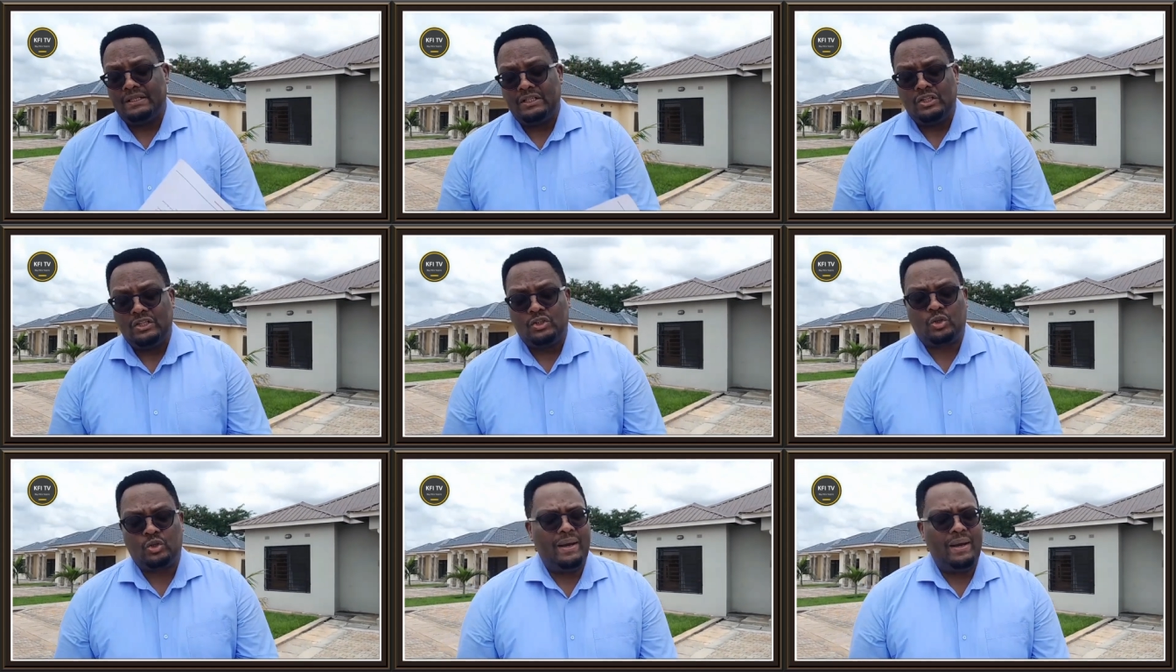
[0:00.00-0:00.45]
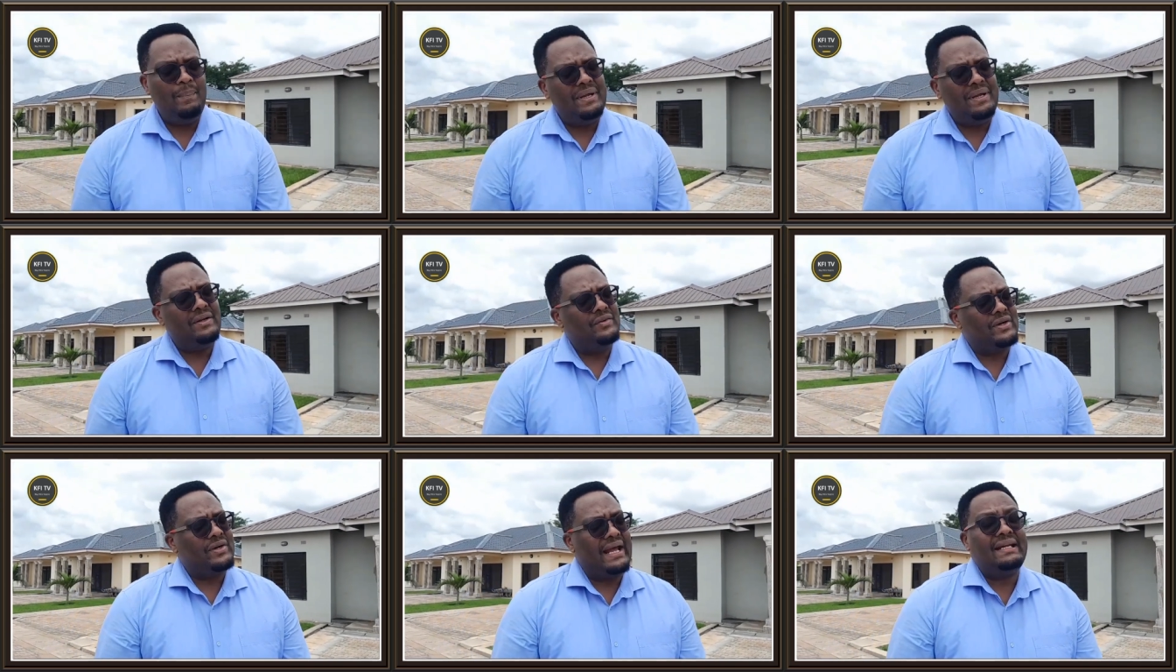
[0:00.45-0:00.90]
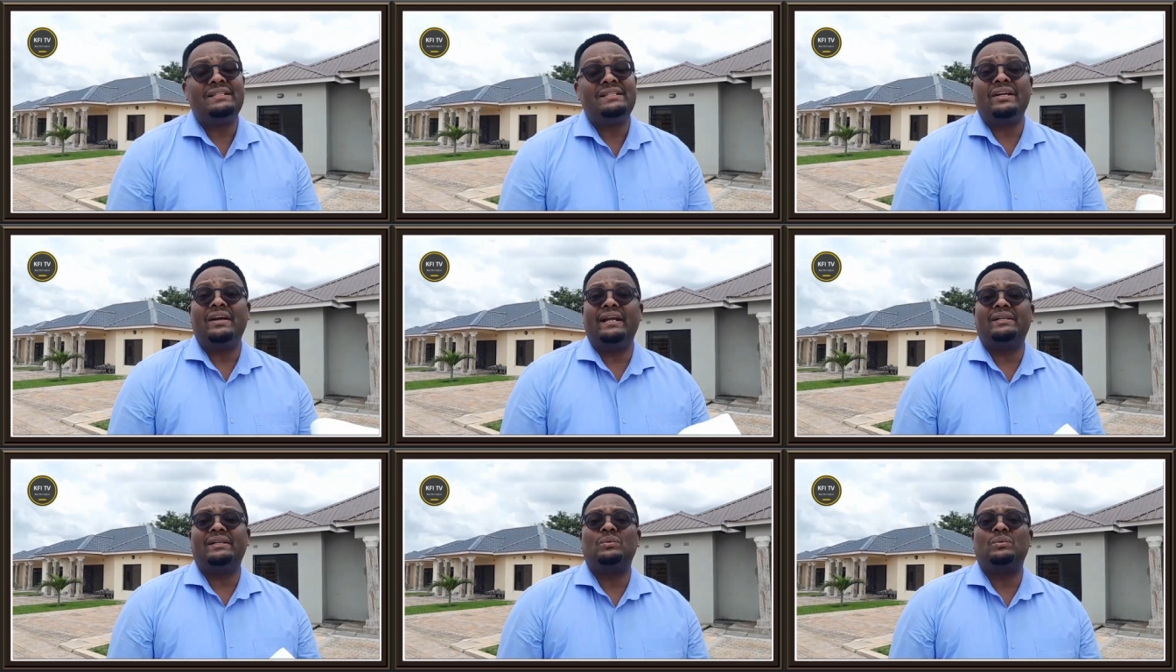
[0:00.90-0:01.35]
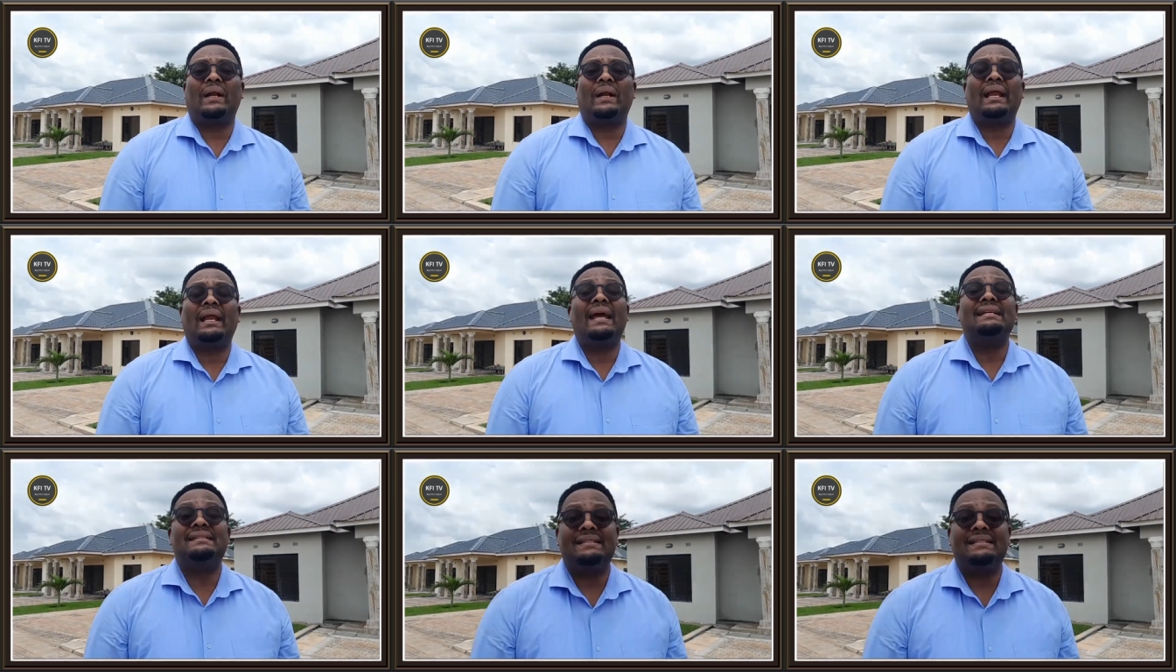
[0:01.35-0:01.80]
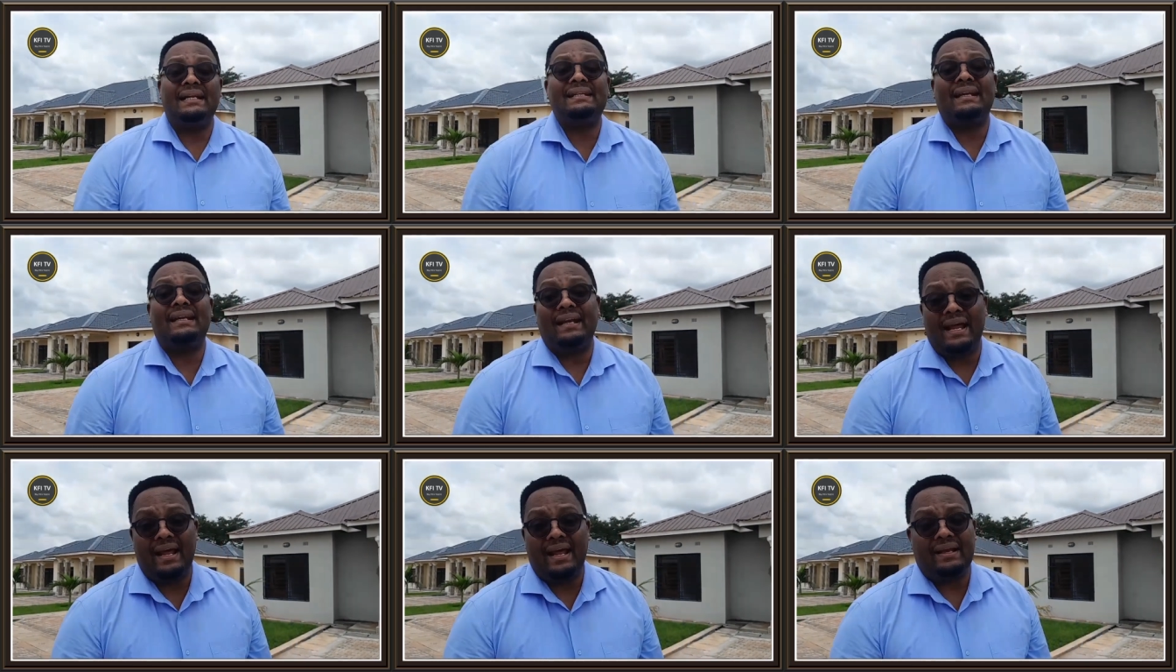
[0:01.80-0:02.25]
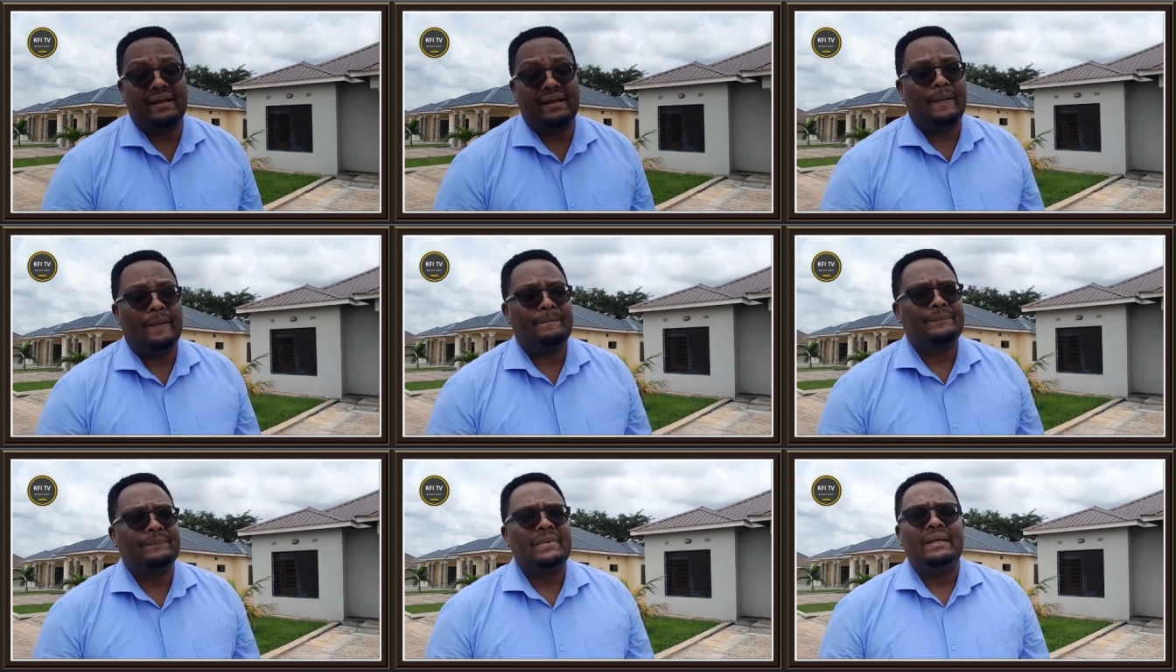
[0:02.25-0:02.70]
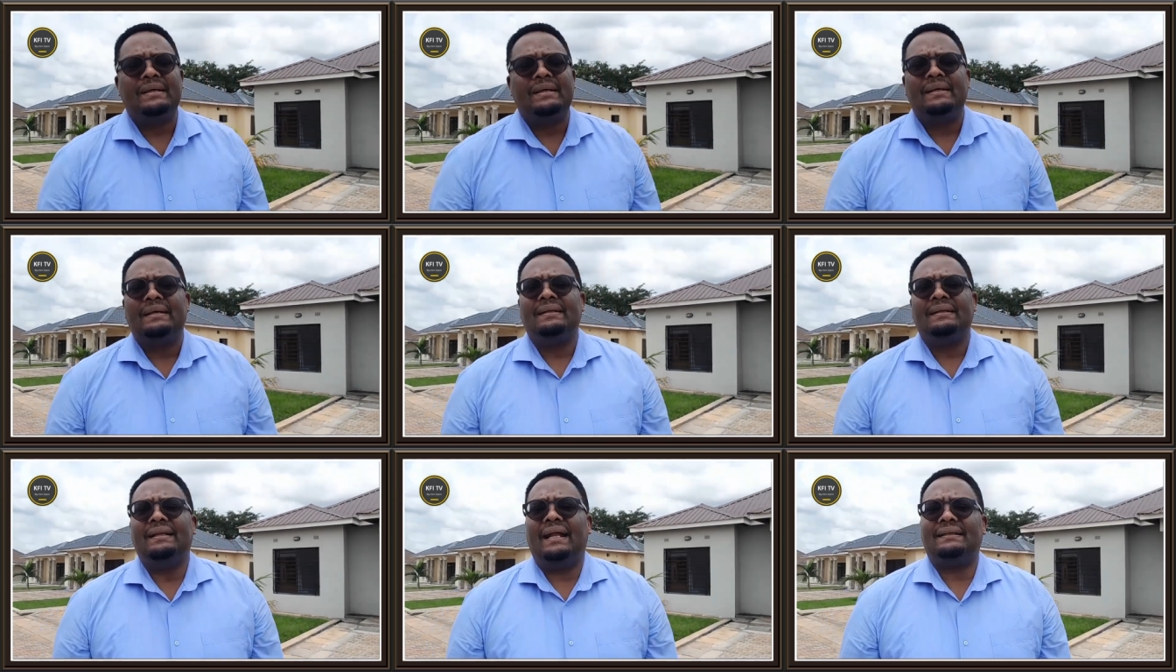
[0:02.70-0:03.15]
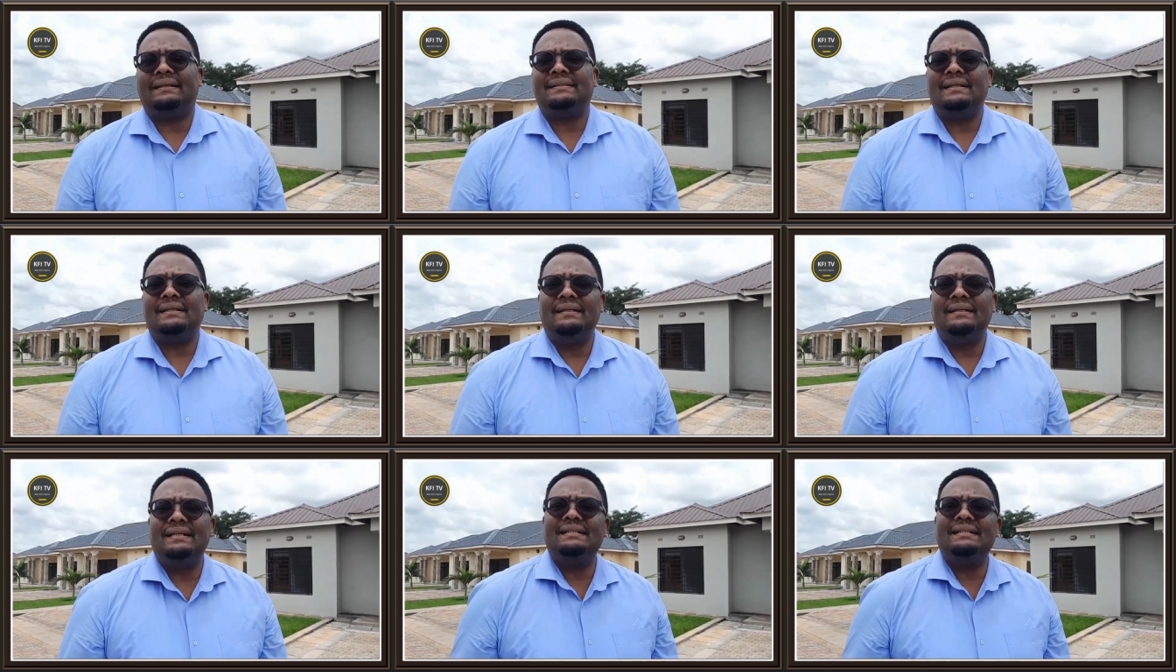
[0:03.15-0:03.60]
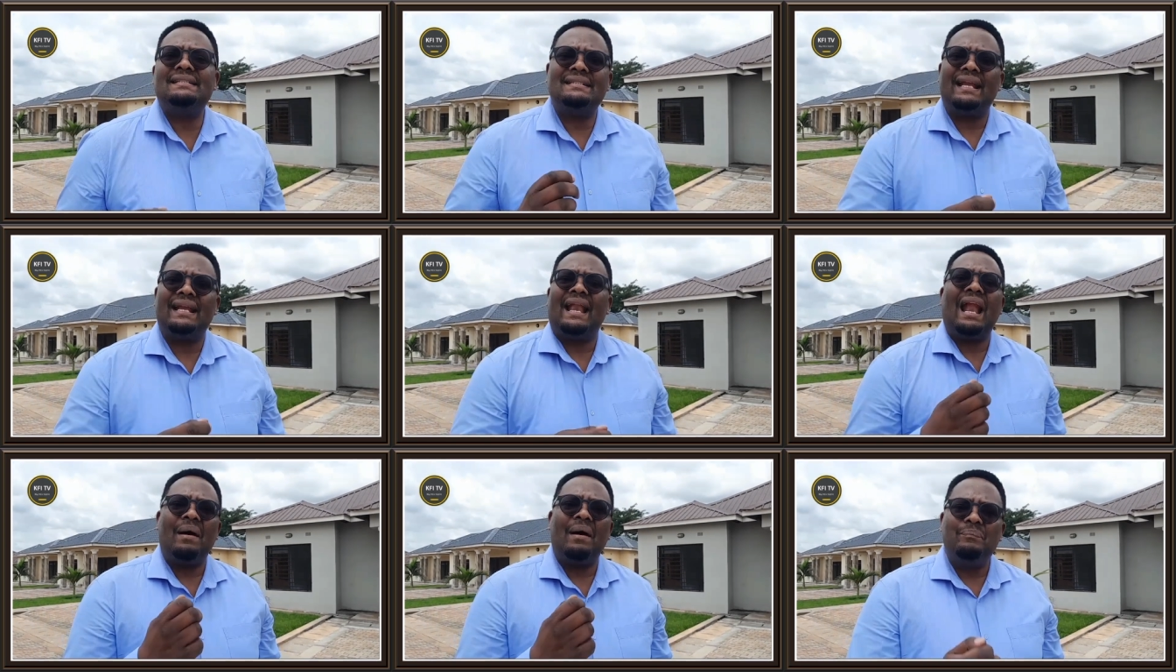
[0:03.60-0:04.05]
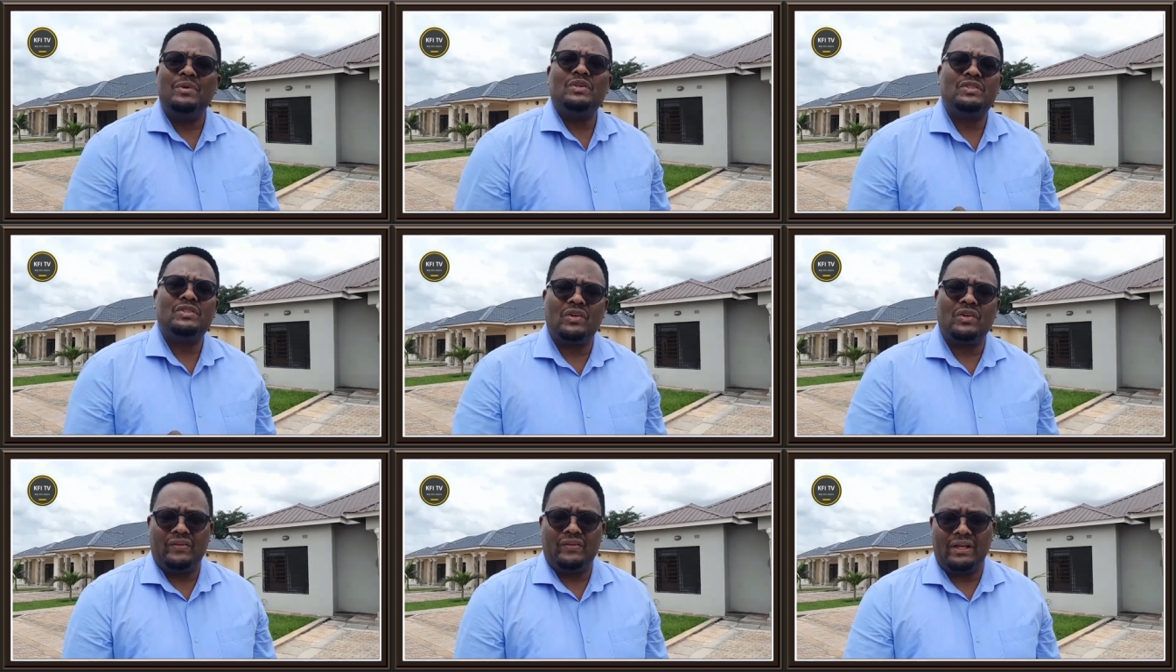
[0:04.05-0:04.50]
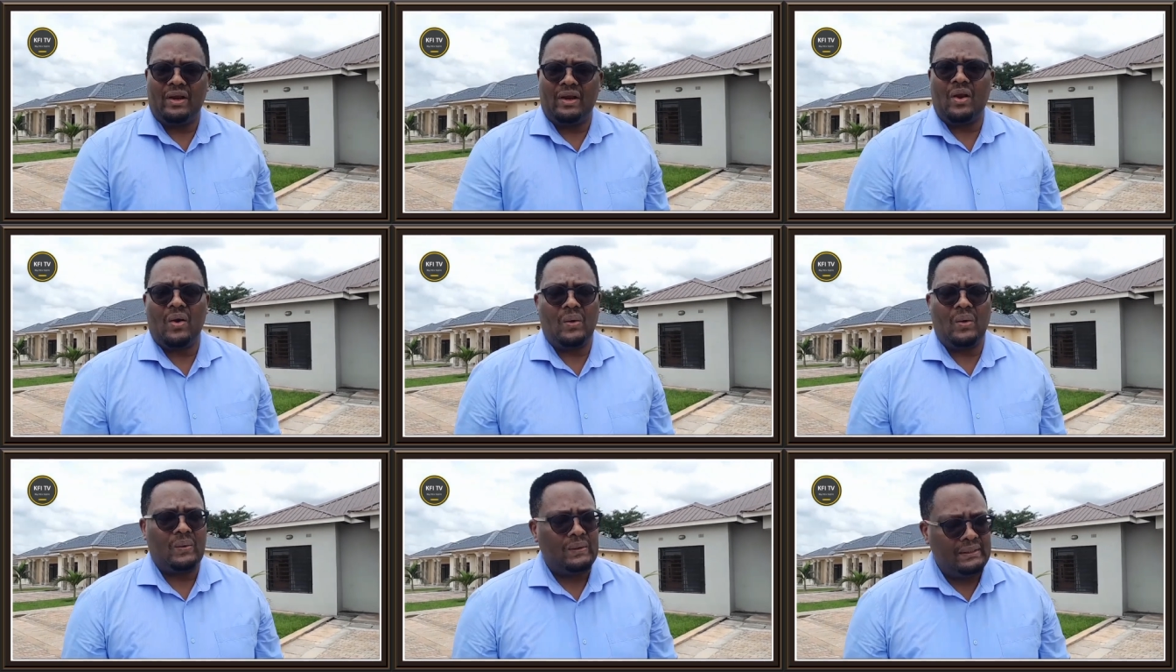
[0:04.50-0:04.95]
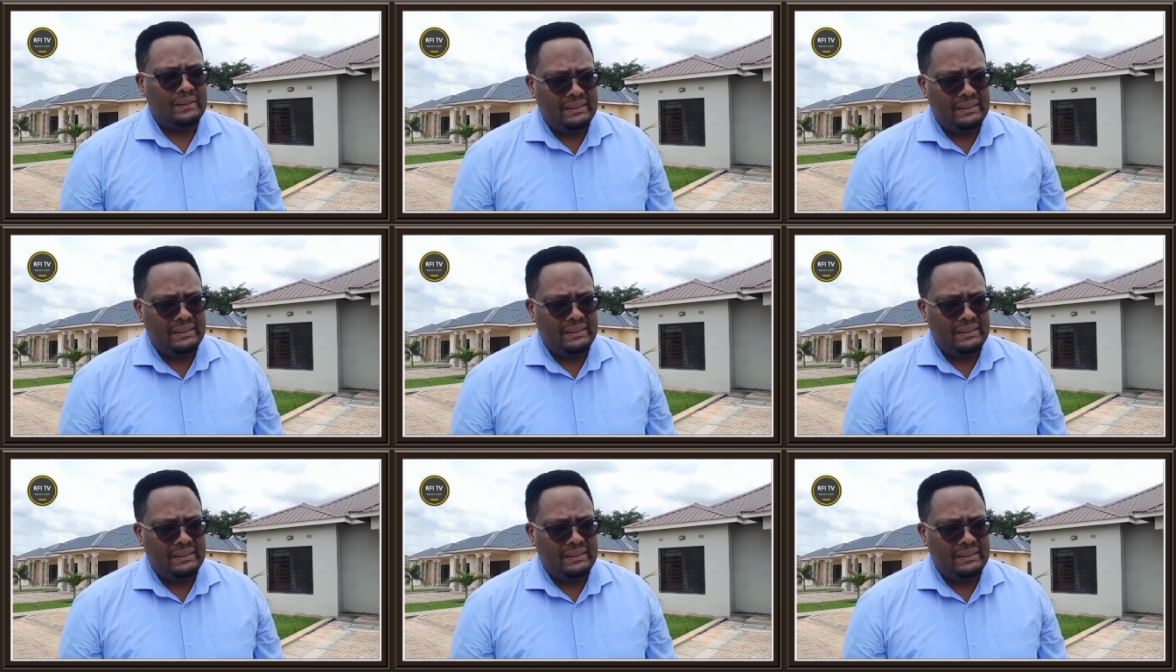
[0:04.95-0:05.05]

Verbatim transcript: So let me reiterate what I stated earlier that this is an abuse of the law.